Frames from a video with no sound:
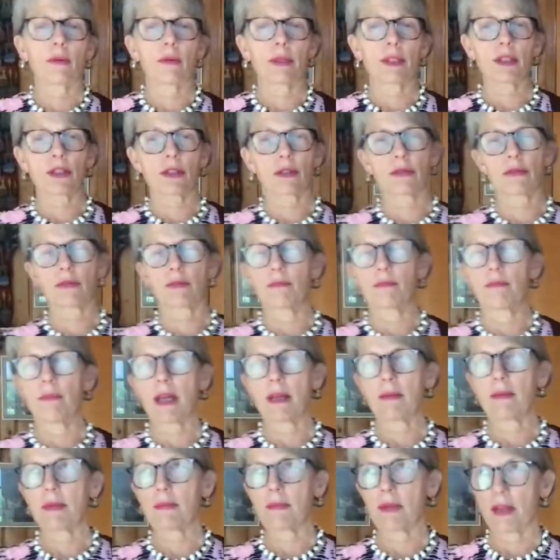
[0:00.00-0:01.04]
which is
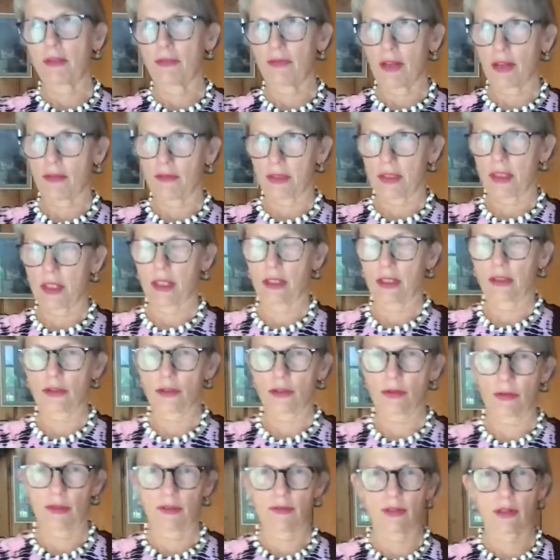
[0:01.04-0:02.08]
maybe my favorite Taylor
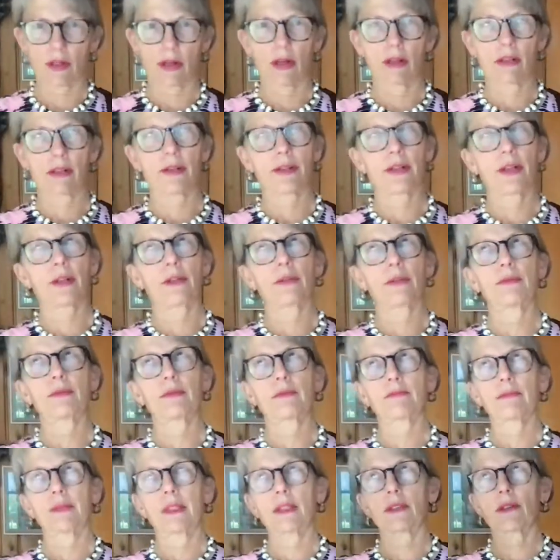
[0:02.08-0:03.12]
Swift song, although
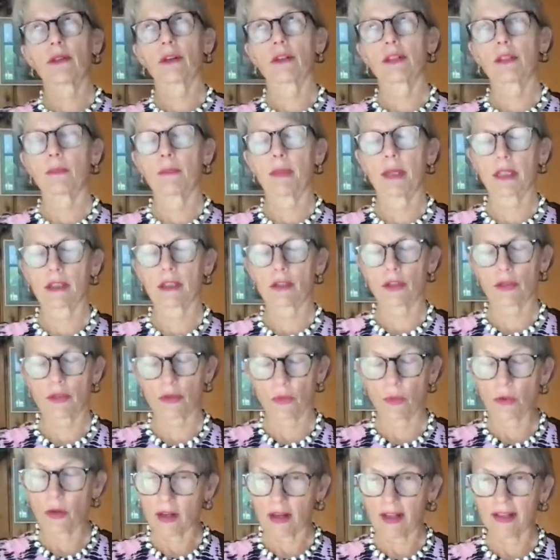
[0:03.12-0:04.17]
it's hard to pick just
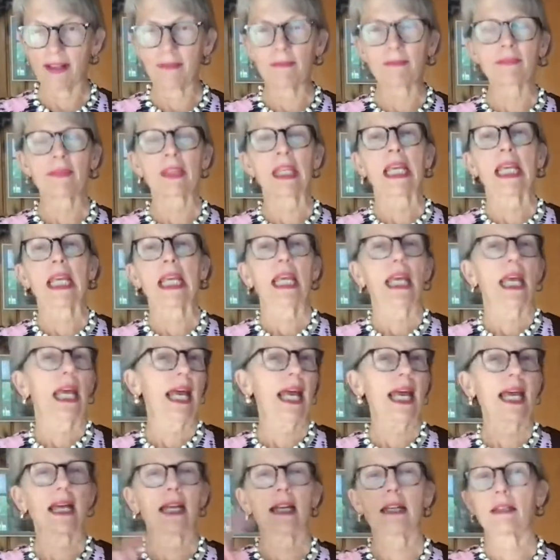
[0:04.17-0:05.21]
one,
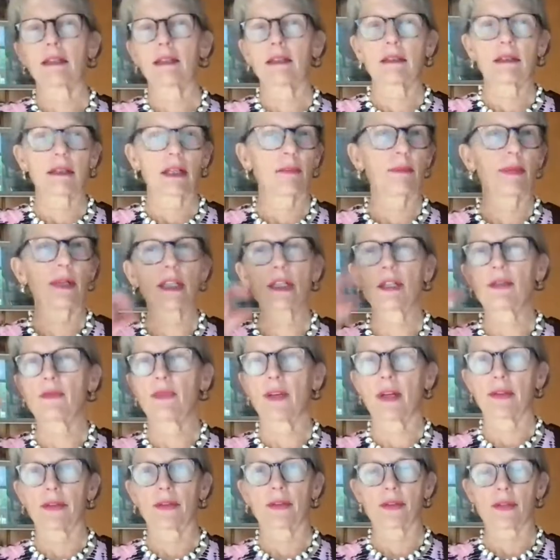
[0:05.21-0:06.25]
and a bunch of
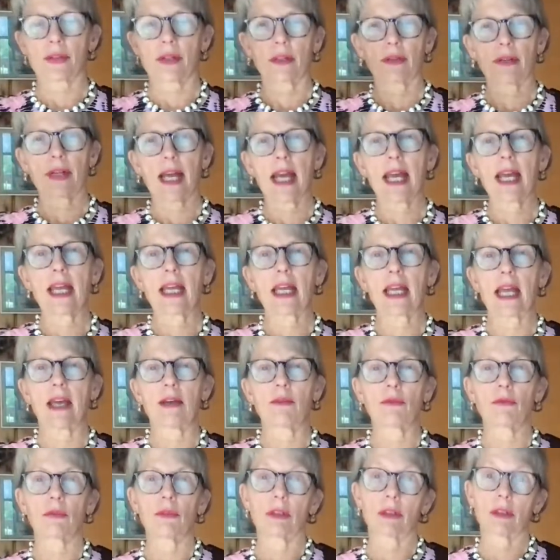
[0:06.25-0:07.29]
others, okay?
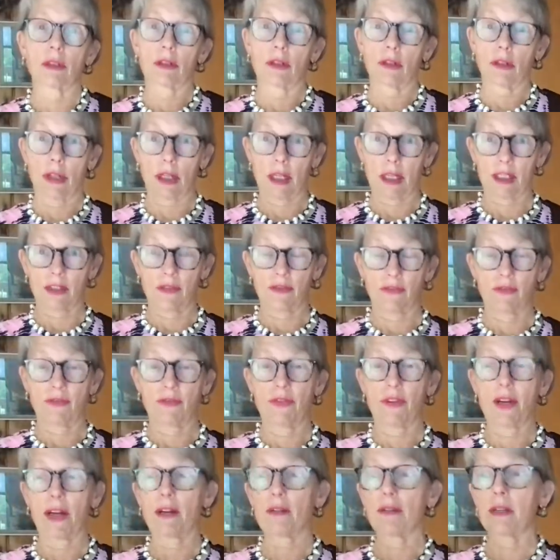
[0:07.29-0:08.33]
And it's
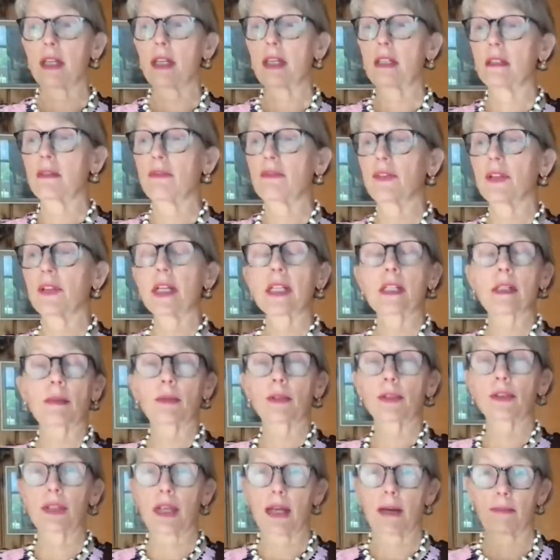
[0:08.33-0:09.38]
very
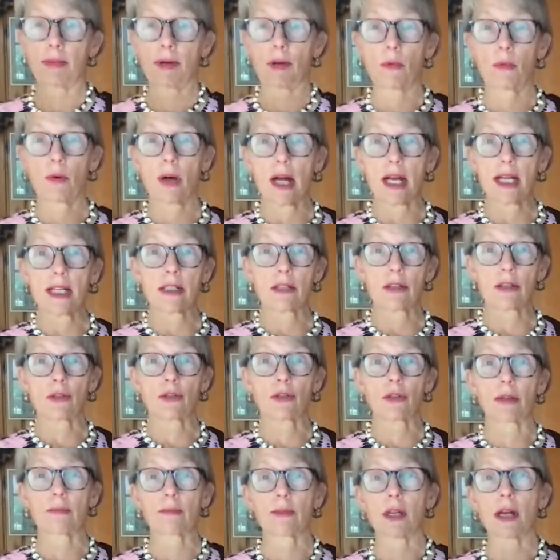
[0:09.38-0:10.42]
flexible tempo wise, so
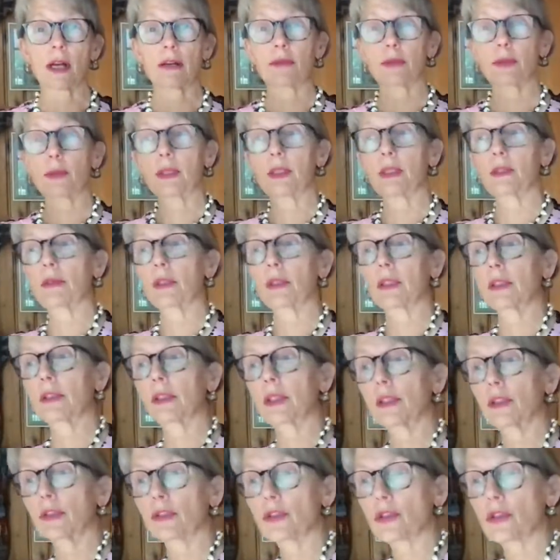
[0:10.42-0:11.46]
sometimes we do it a
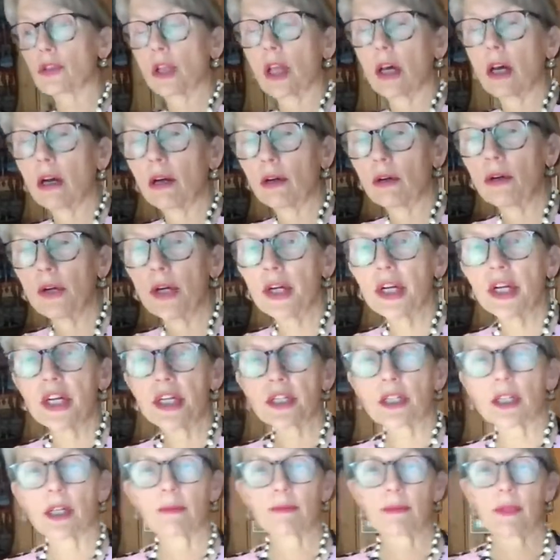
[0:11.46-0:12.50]
little slow,
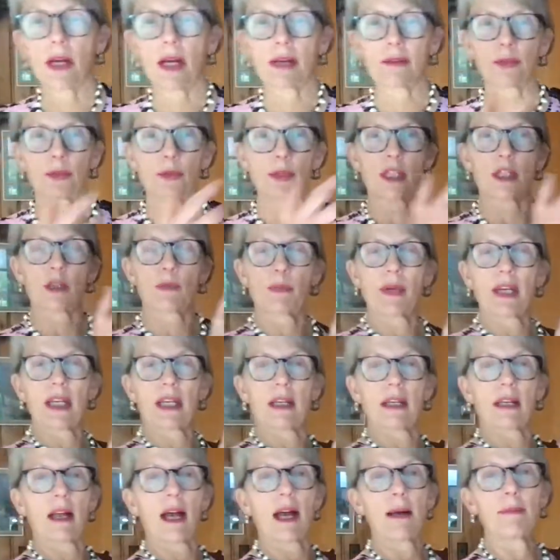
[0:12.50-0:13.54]
sometimes we speed
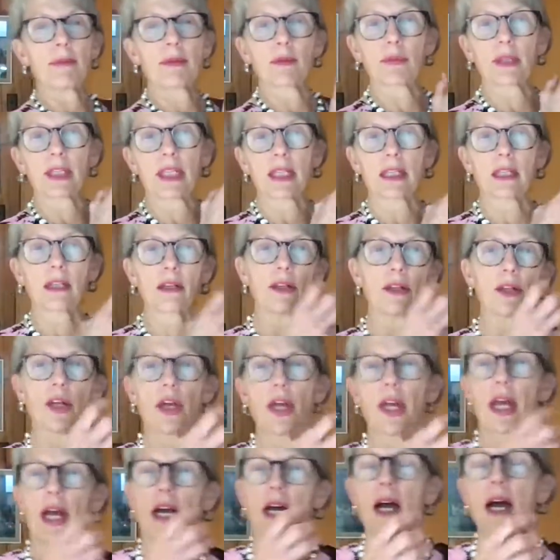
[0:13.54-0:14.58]
it up and we get a,
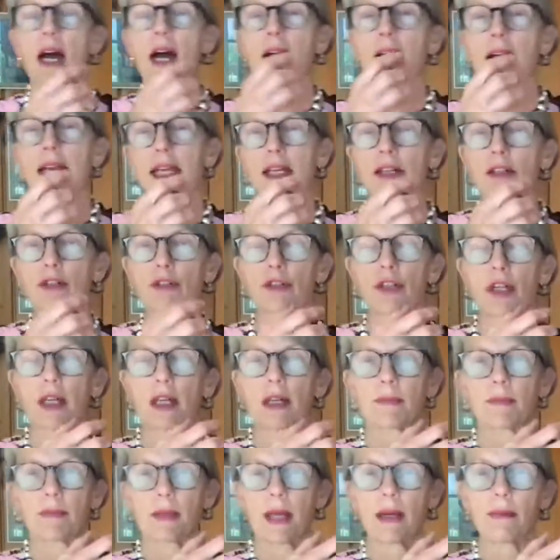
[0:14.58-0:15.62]
a high energy
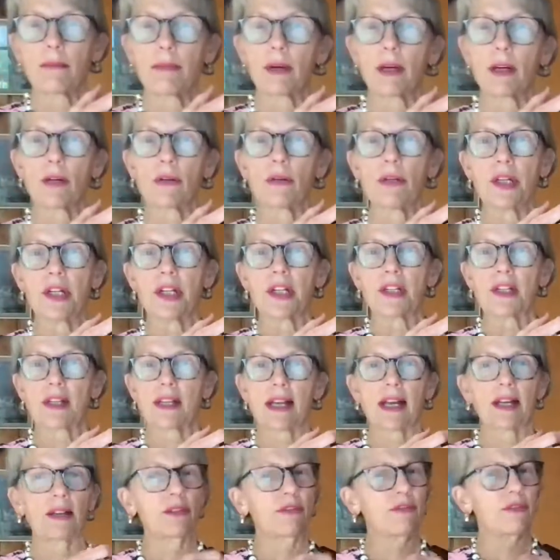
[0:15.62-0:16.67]
up tempo
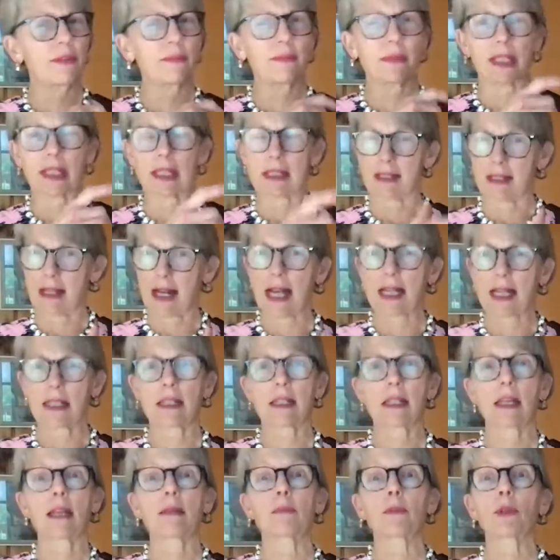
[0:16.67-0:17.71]
sound from the exact
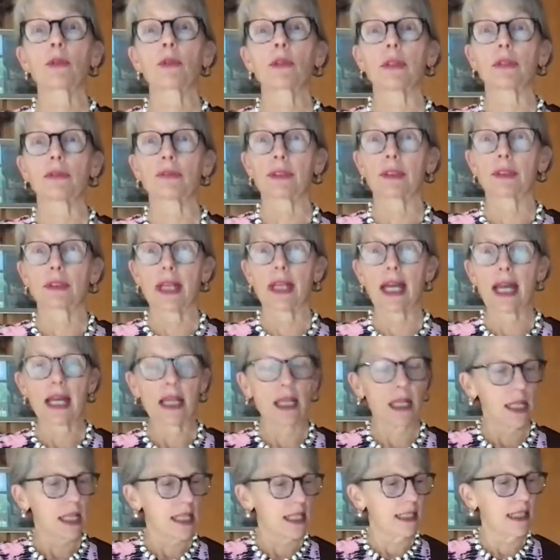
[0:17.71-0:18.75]
same groove, okay?
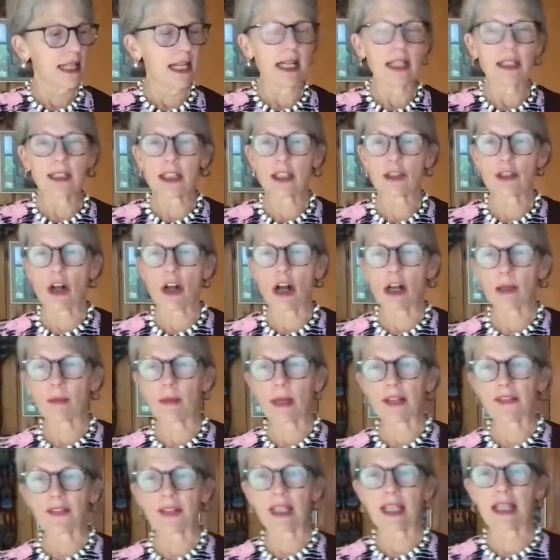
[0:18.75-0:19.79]
Now let's talk
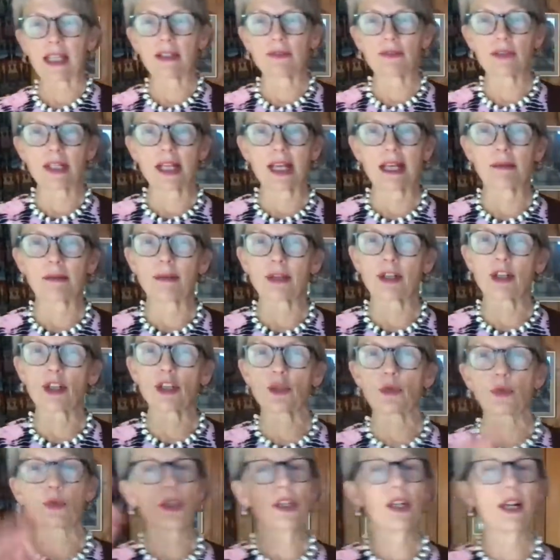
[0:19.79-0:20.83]
about the key of D
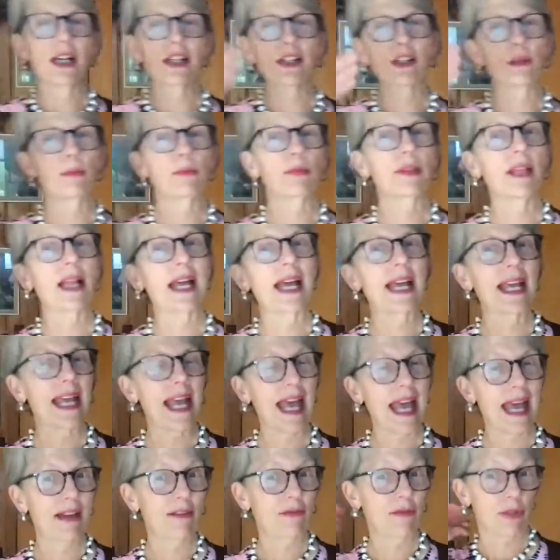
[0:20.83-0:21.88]
because we're not going to play
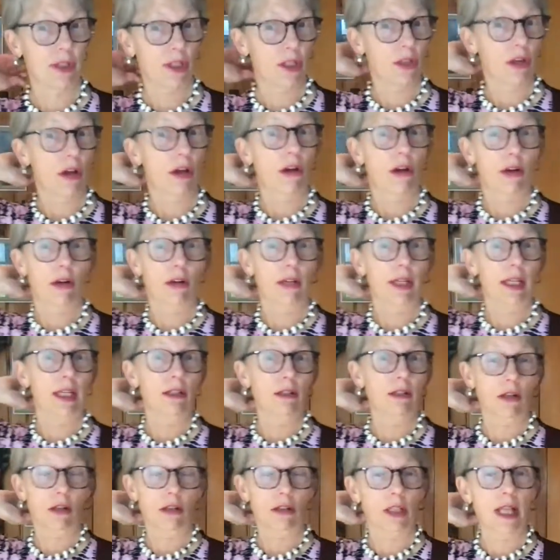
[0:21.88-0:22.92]
every song in
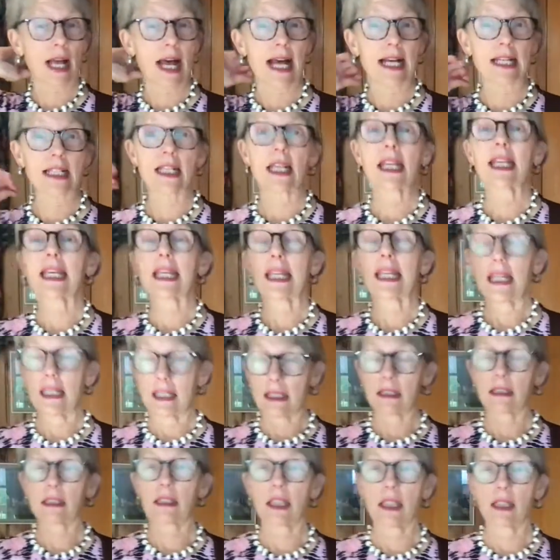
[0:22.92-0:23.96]
our class in
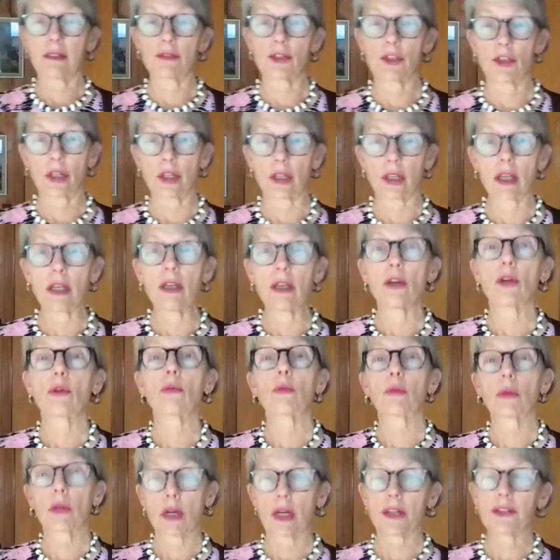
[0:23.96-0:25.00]
the key of G.
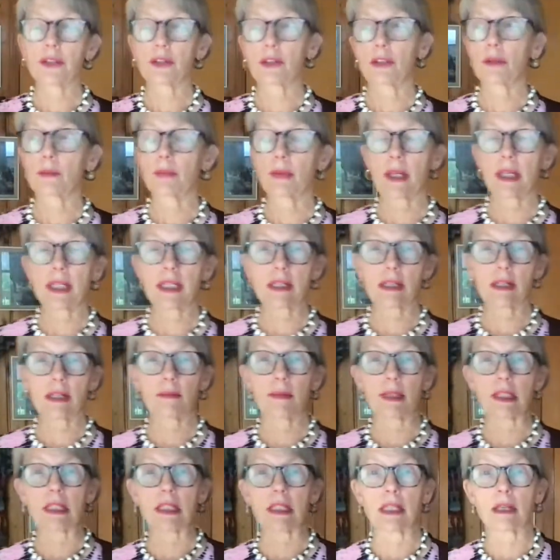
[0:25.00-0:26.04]
We're also going to play some
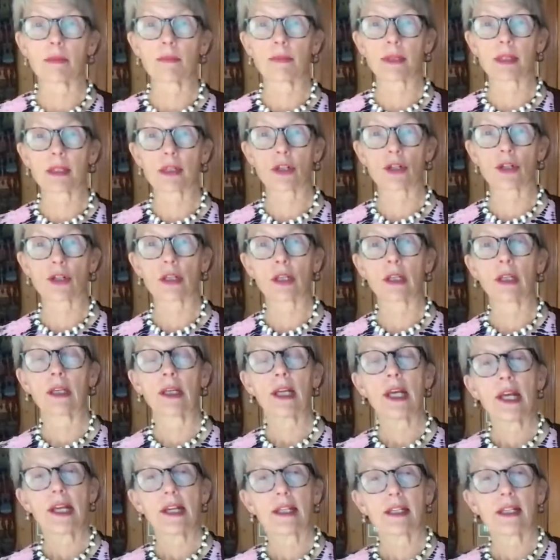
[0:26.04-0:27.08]
in D position.
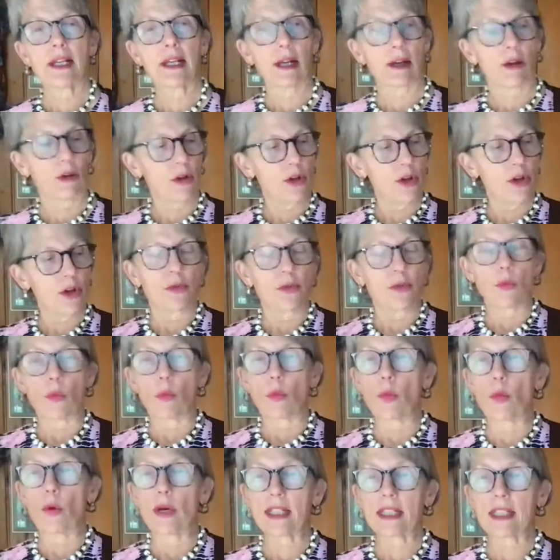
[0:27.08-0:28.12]
Now,
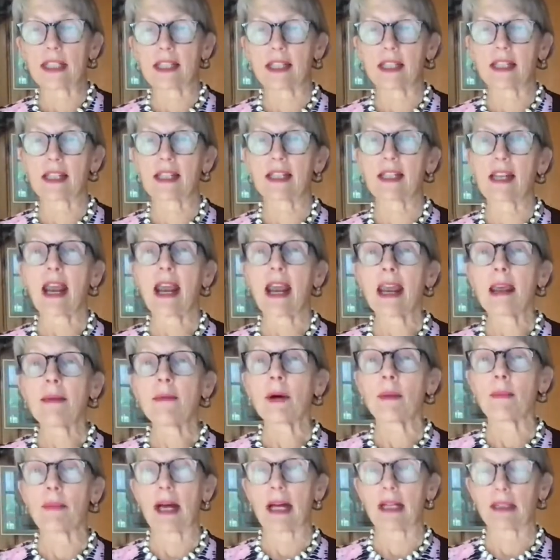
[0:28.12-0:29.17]
What's the same
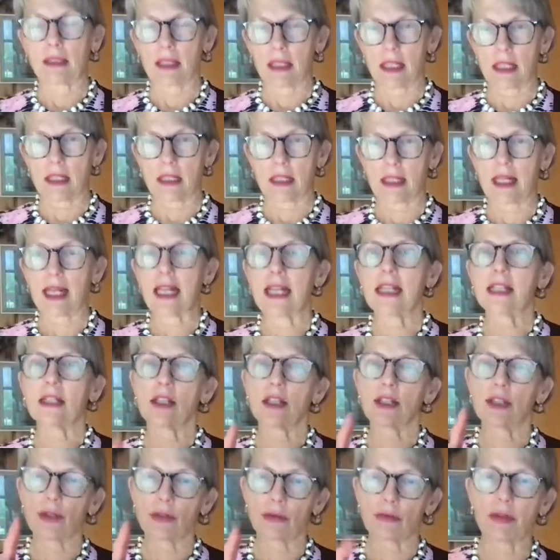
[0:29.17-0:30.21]
about this is
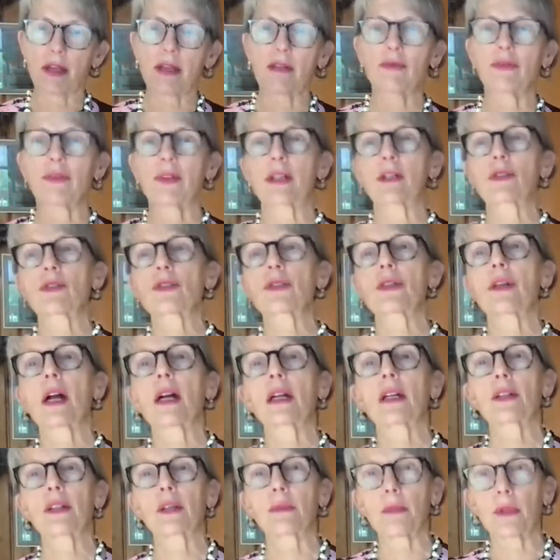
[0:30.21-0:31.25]
that your ring finger's
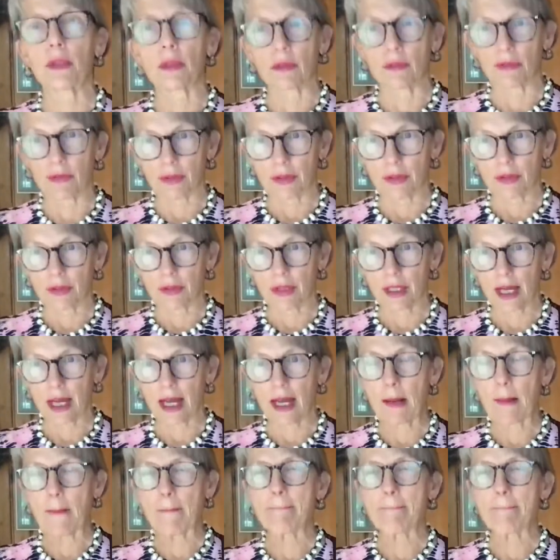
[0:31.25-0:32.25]
not going to move, okay?